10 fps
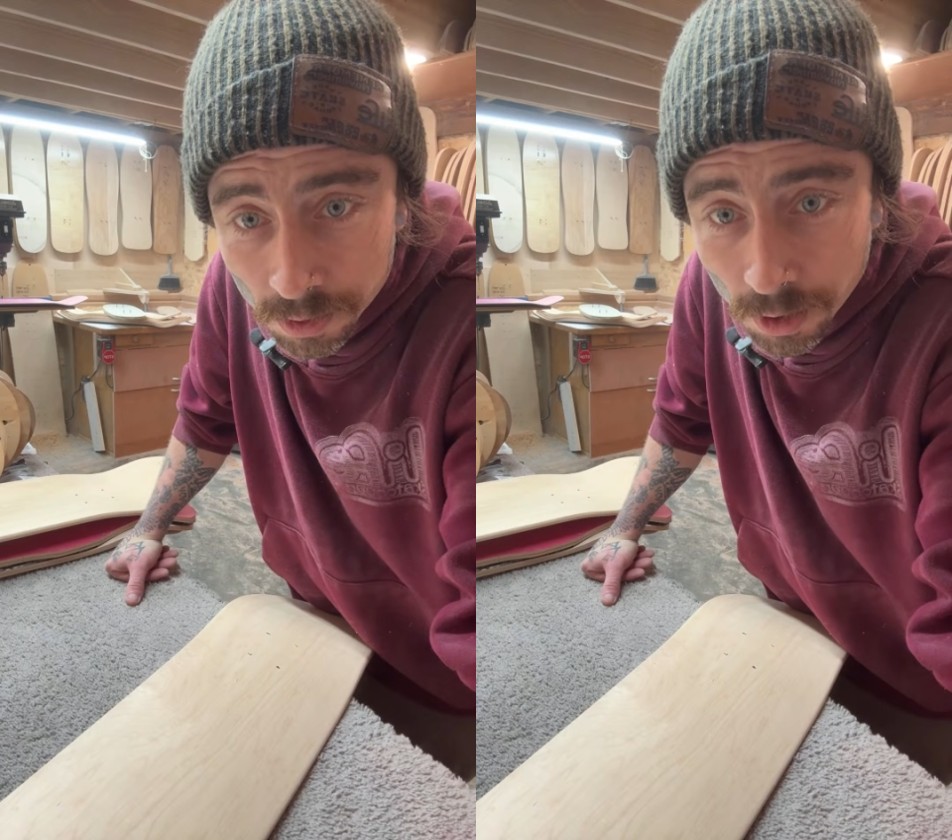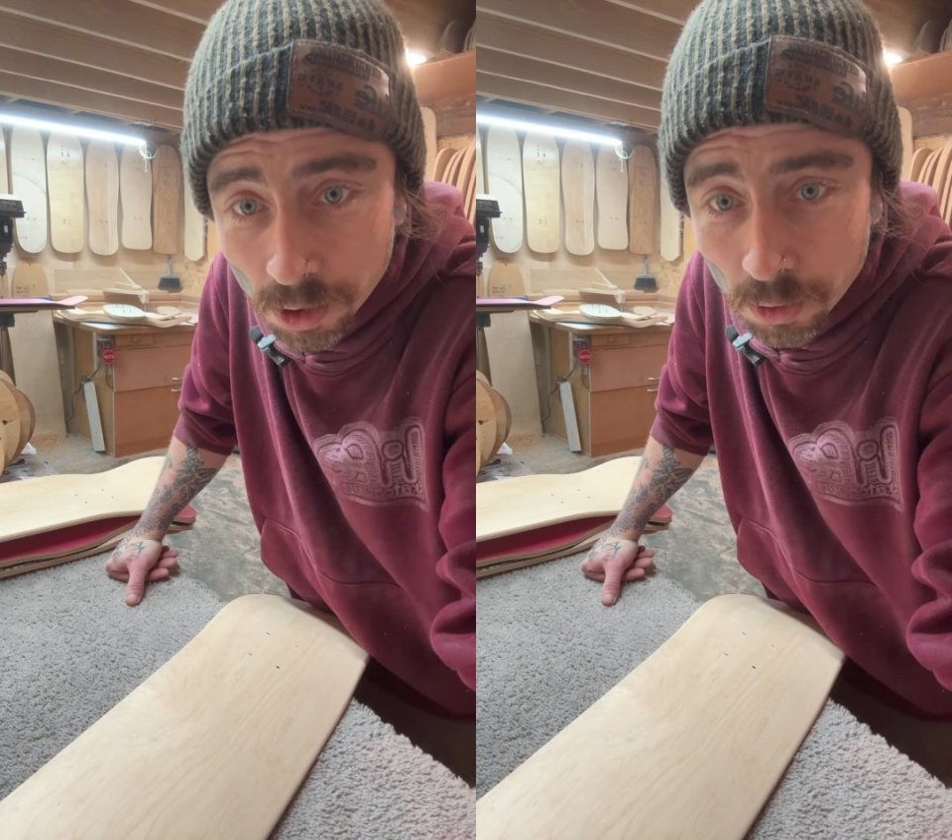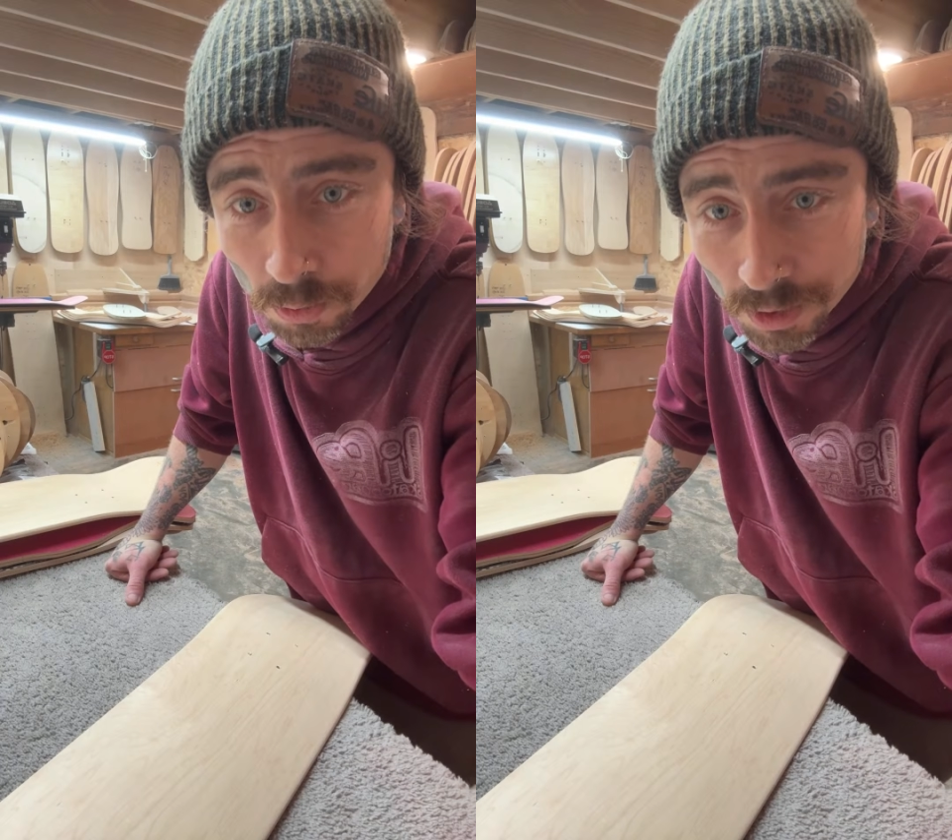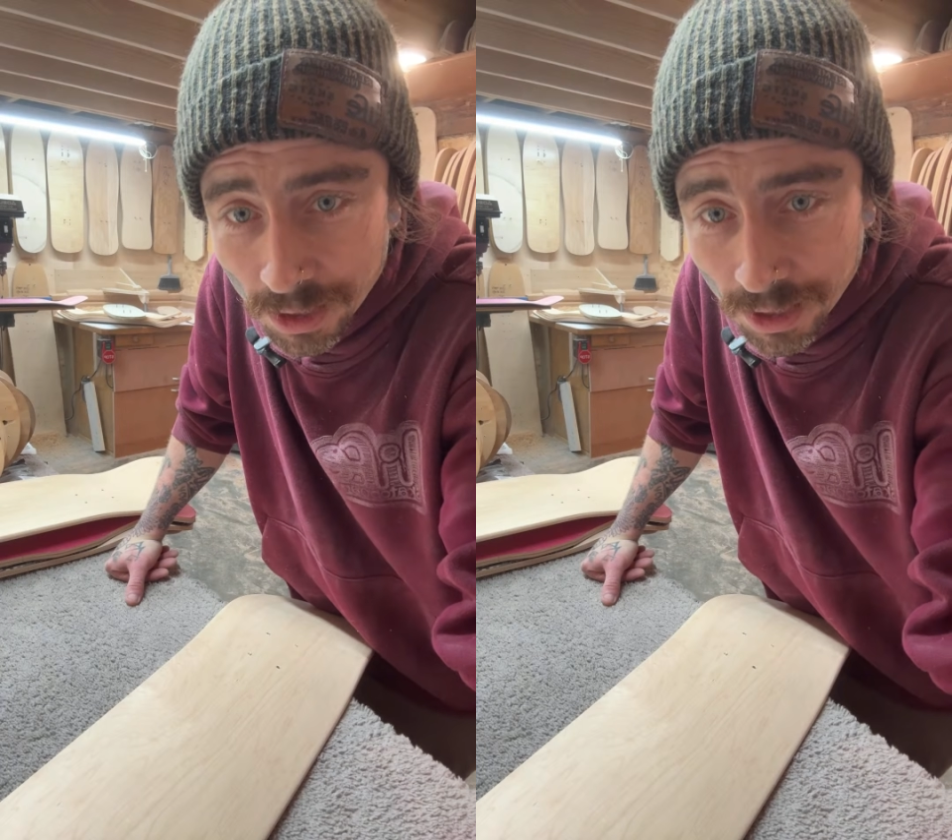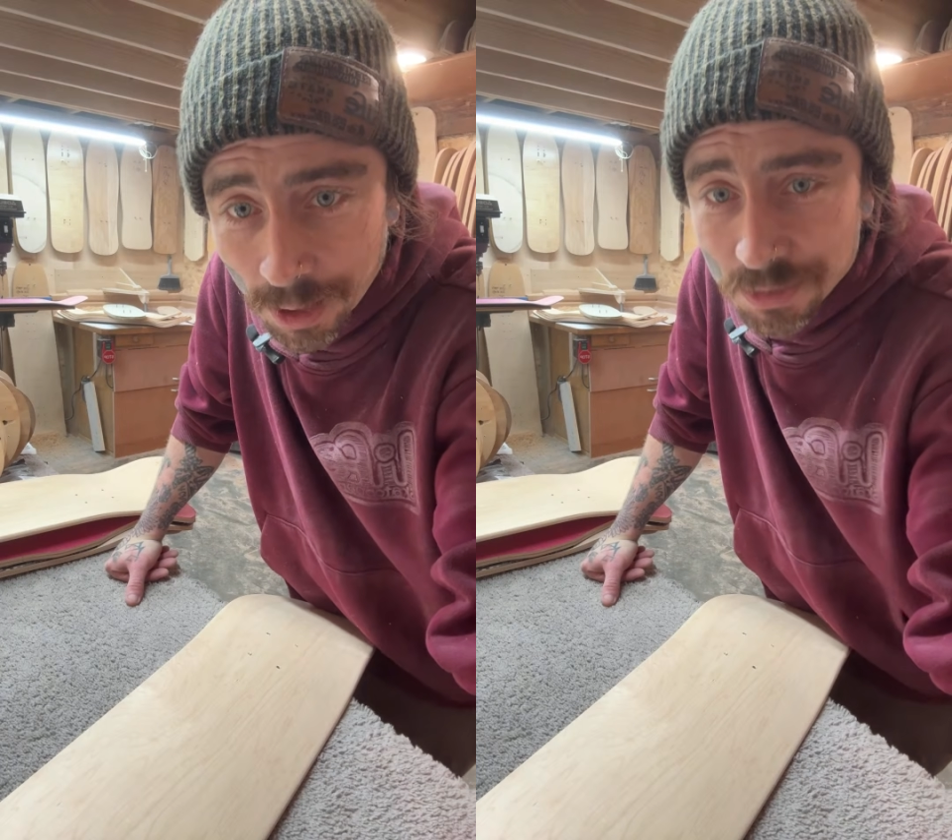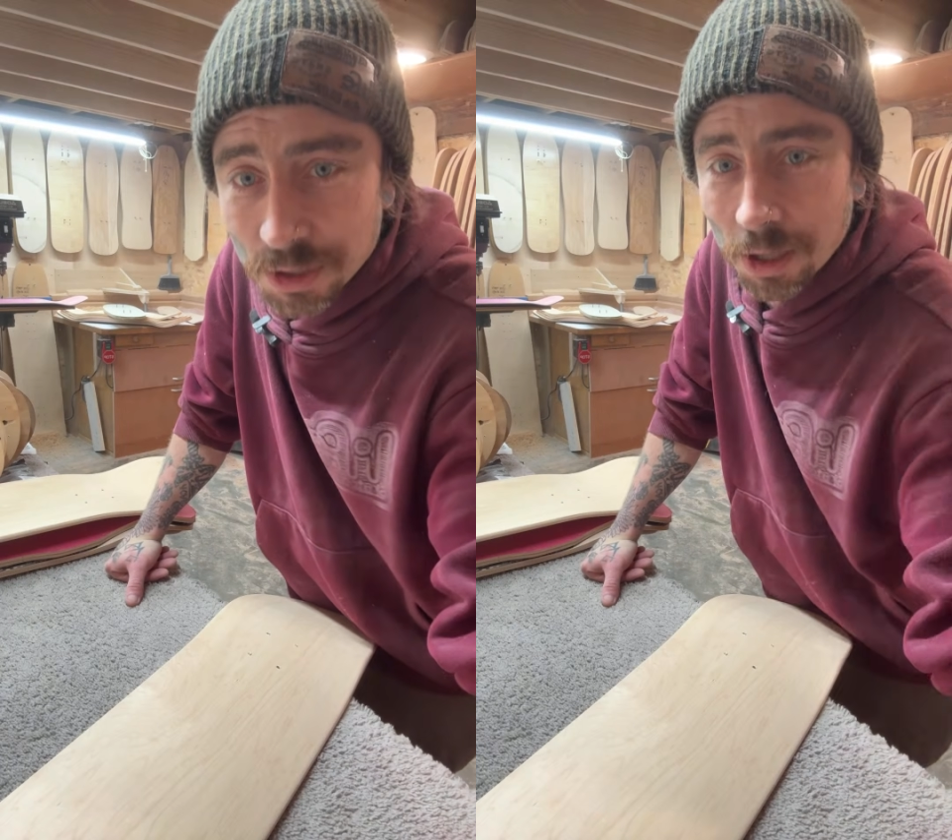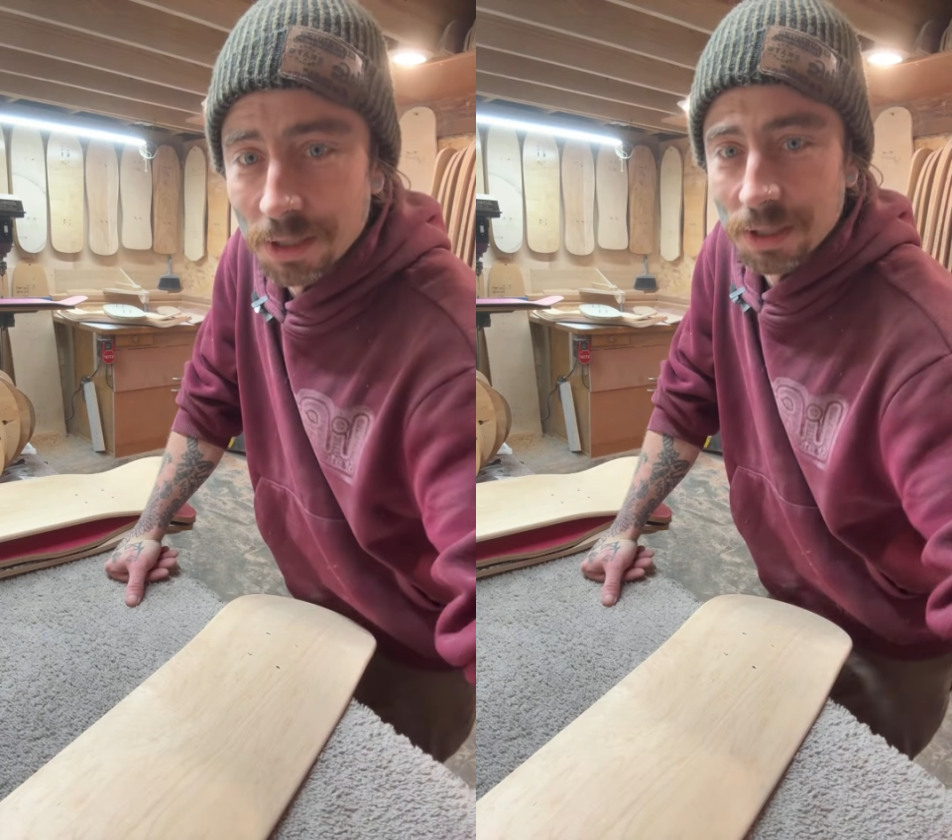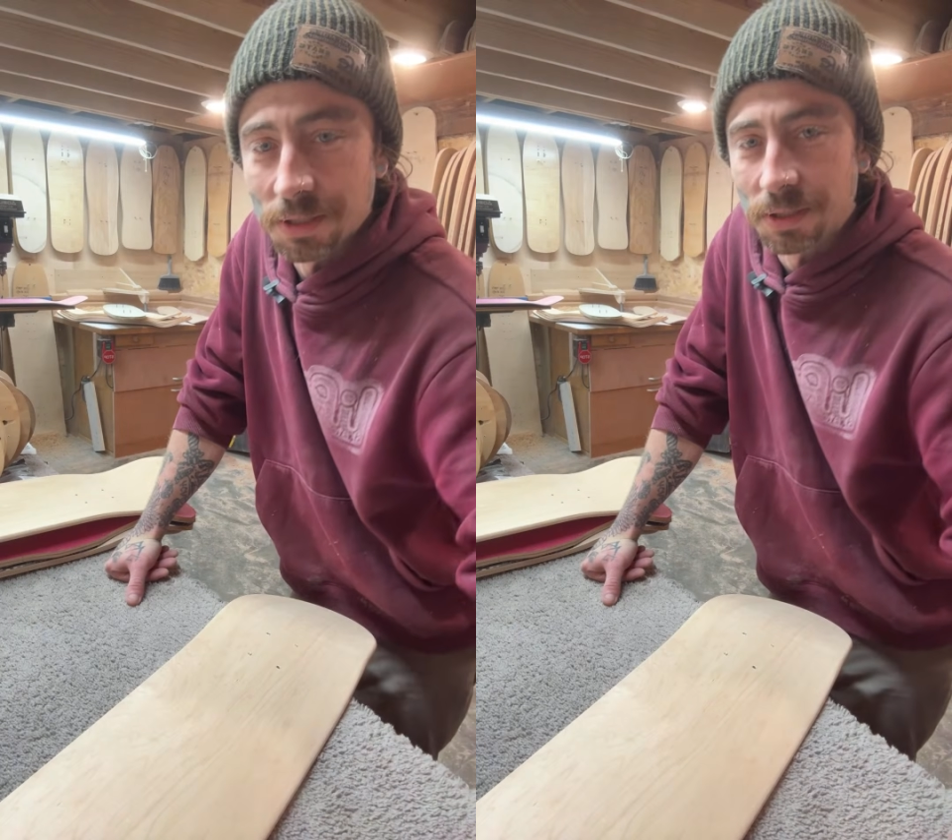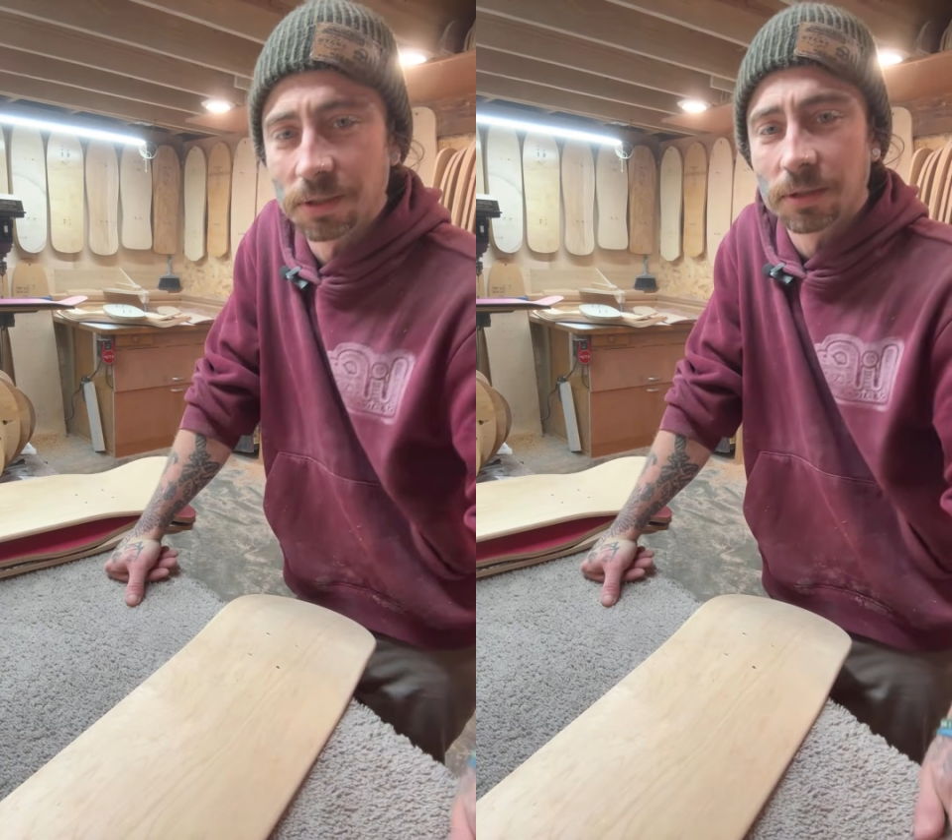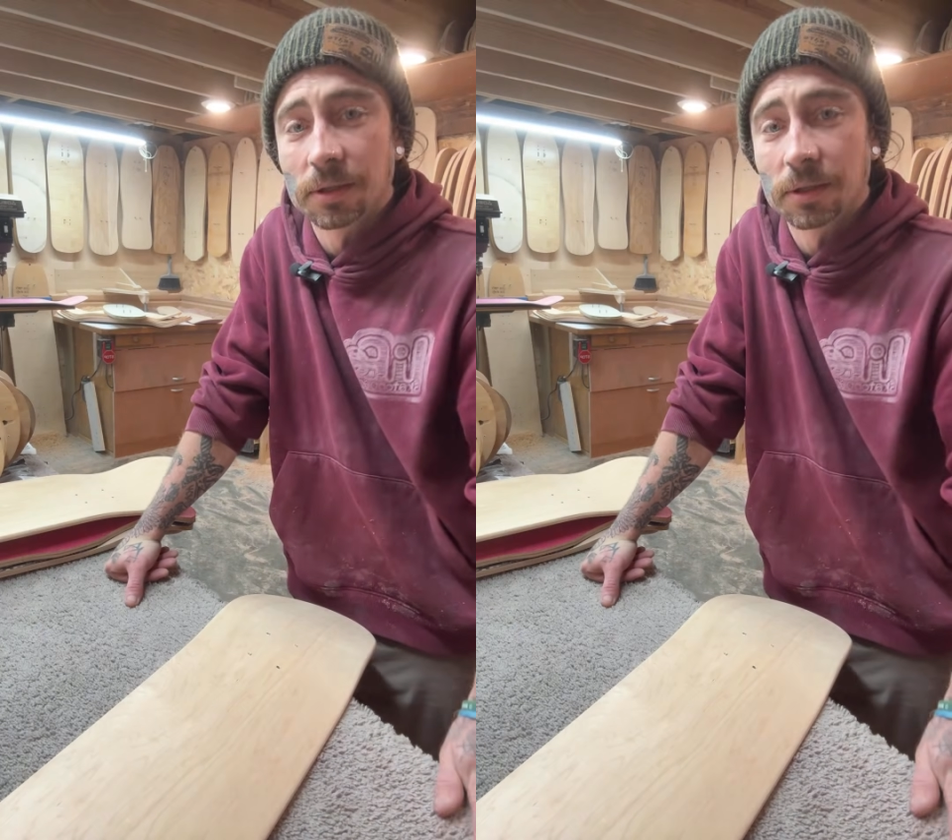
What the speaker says: Oh, dang, I'm sorry, Decent.